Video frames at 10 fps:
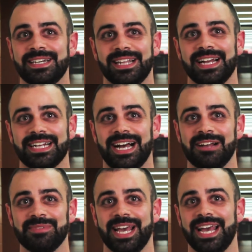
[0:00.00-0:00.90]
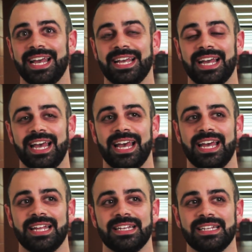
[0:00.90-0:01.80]
Like, I'm gay.
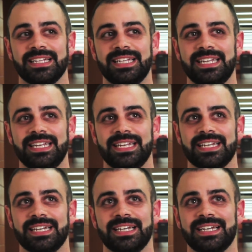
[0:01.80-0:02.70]
And he,